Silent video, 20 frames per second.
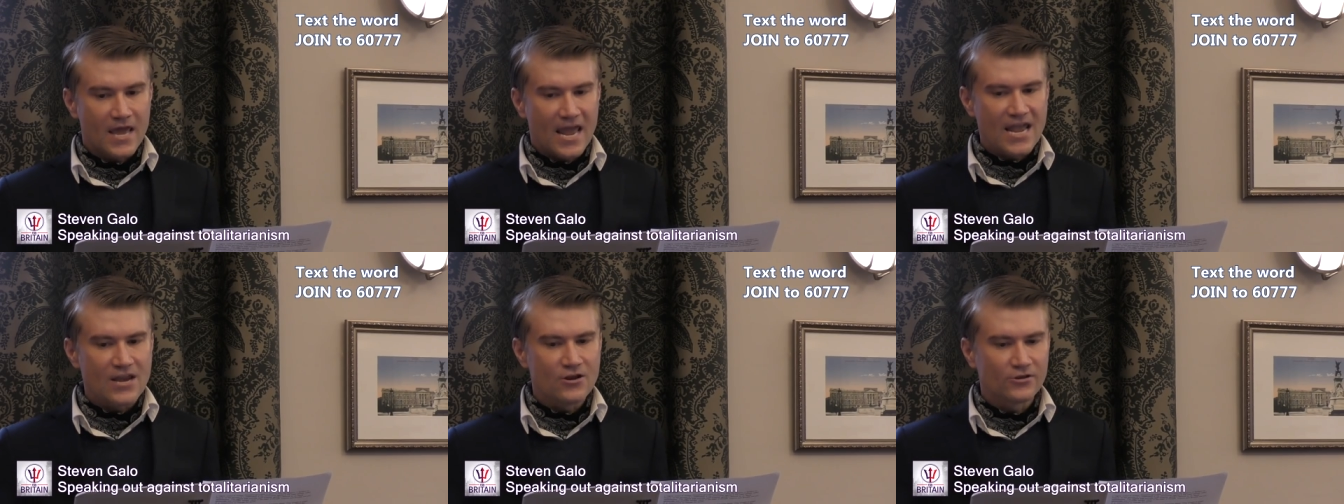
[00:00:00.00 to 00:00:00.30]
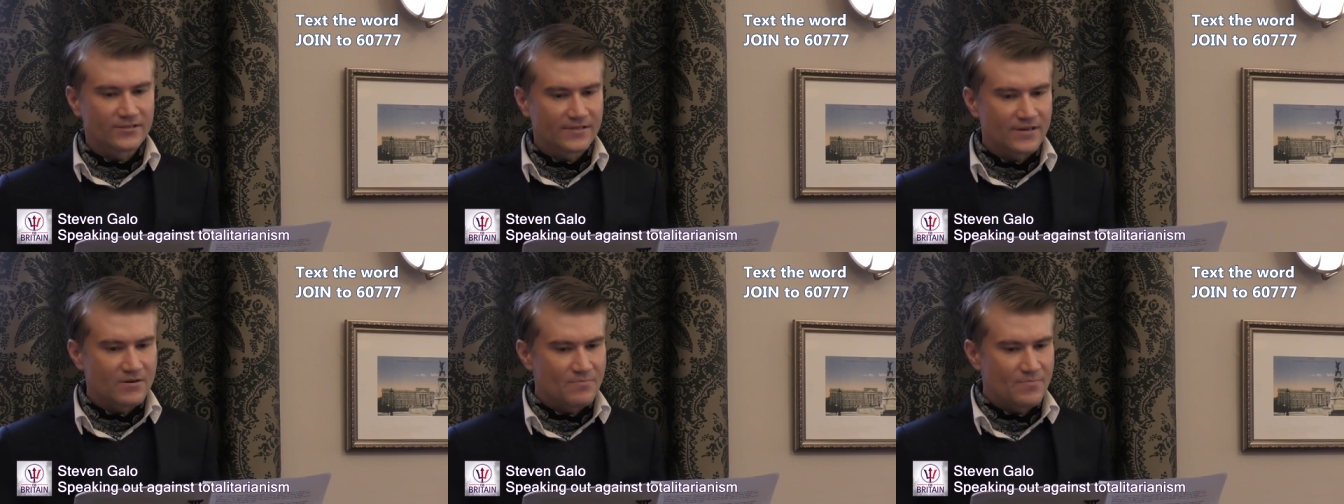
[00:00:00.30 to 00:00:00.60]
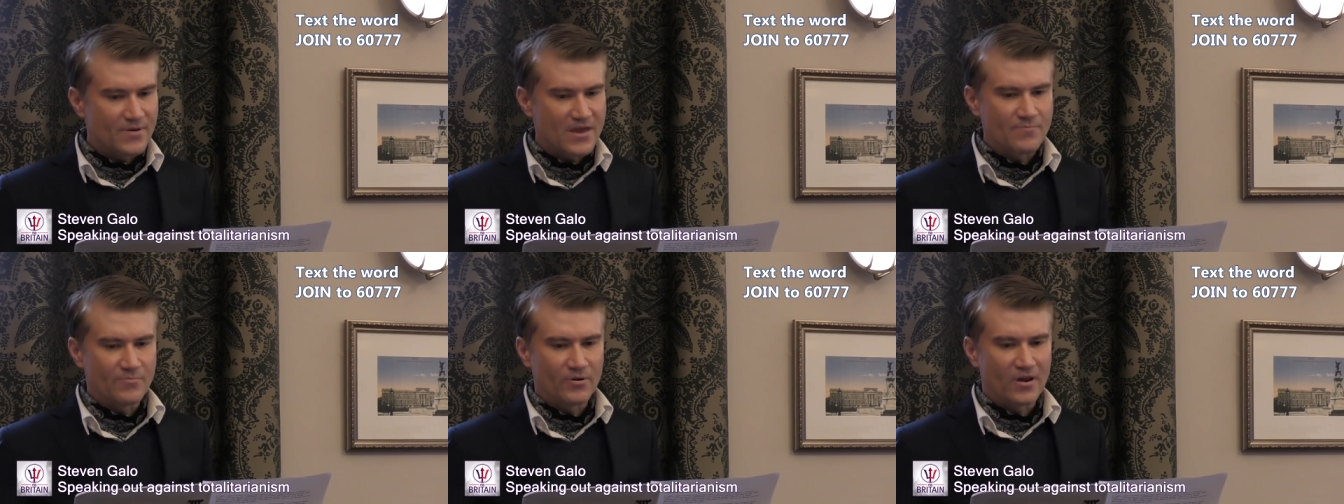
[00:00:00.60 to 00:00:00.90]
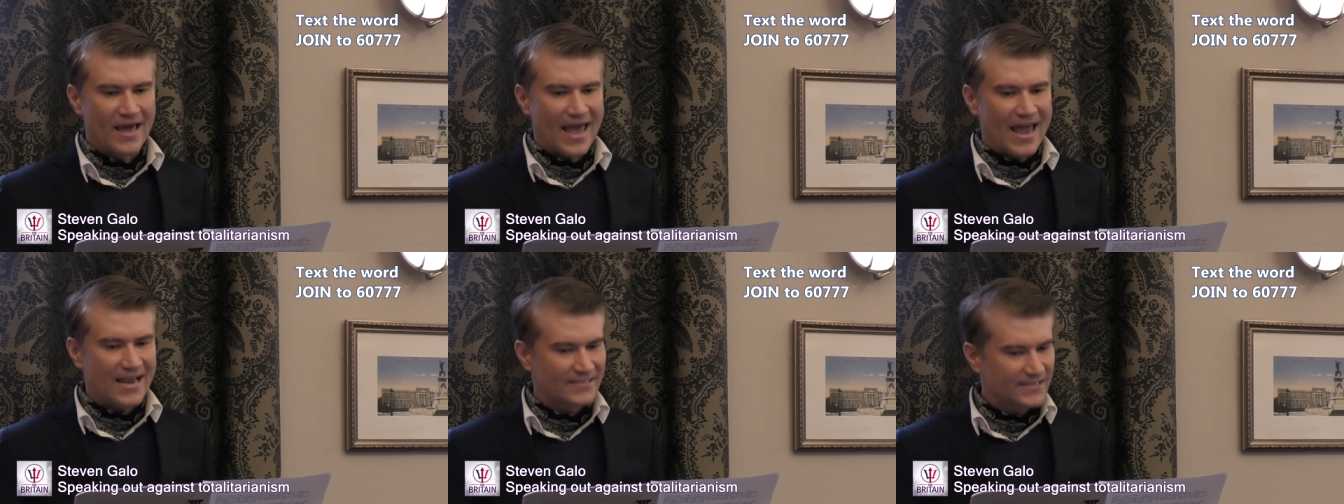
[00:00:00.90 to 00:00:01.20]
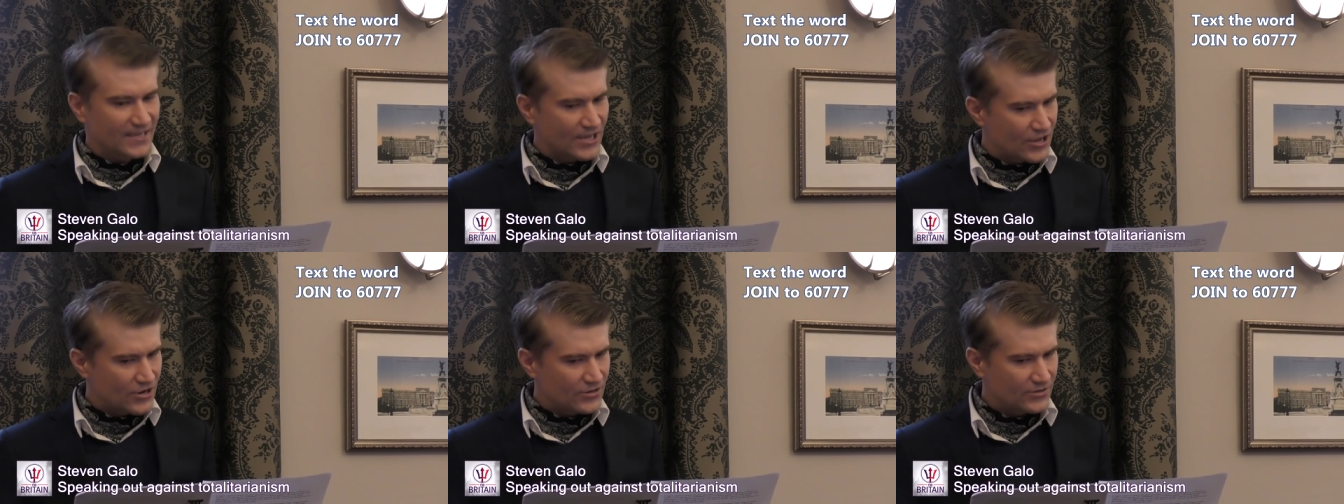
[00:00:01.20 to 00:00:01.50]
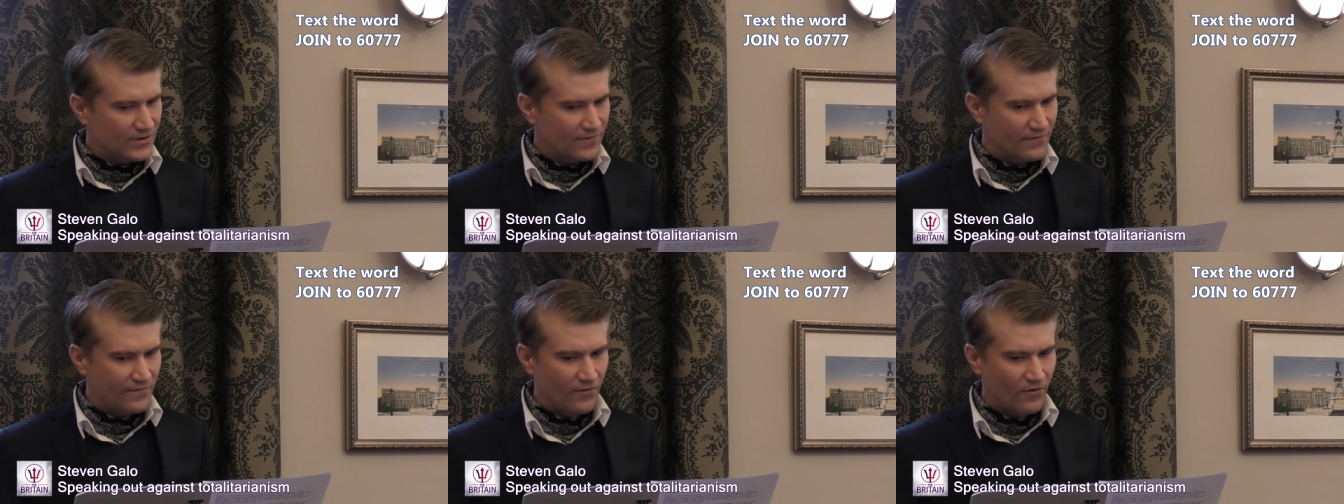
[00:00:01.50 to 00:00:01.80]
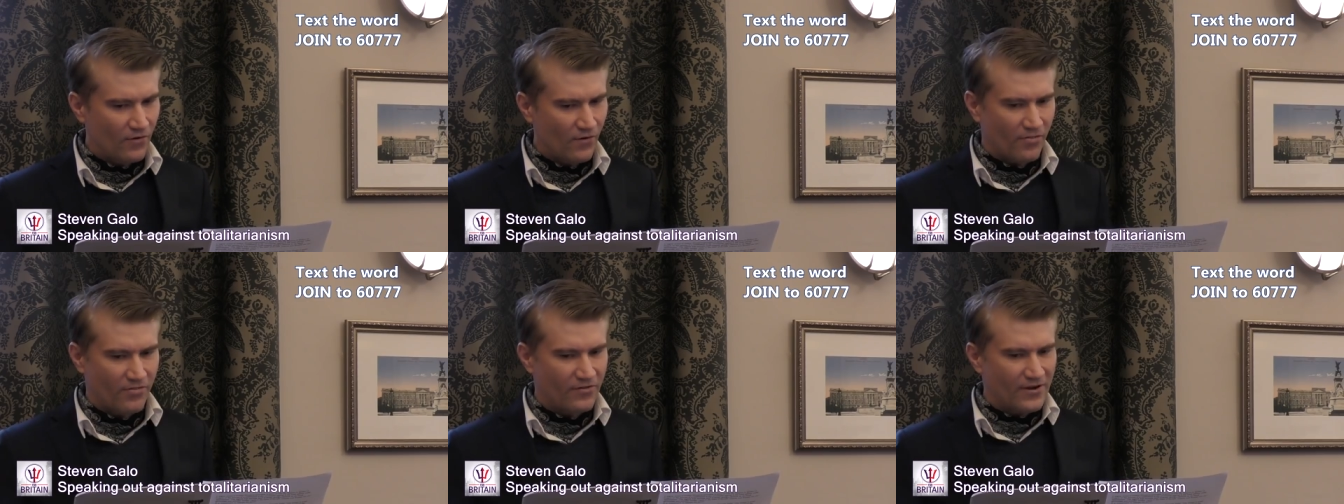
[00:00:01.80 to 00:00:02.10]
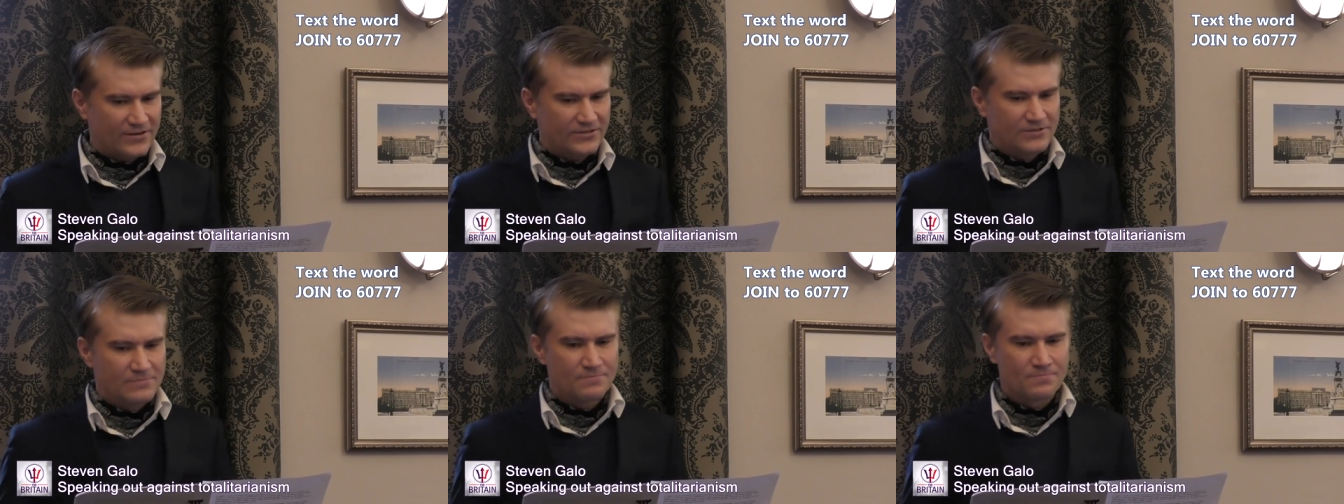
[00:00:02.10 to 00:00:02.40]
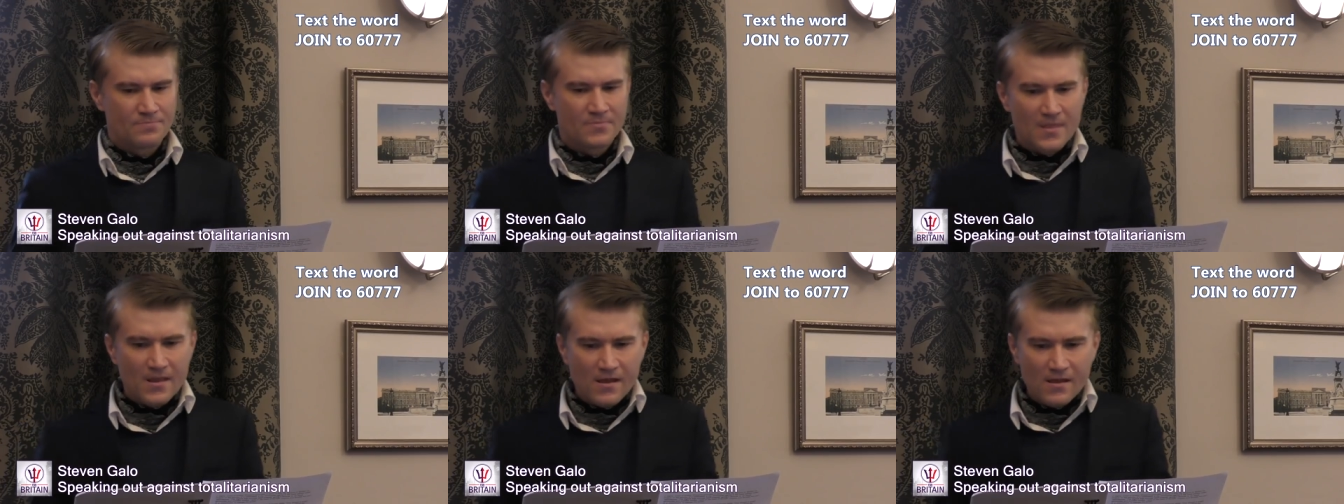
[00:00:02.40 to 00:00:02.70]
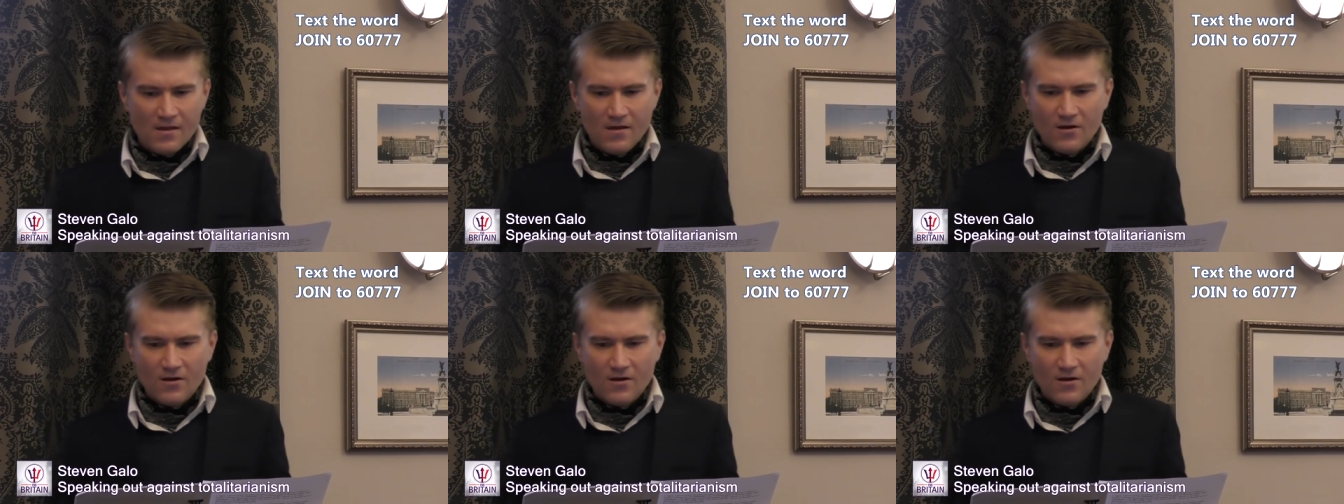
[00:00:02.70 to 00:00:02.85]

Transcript: Innocent people are executed for treason,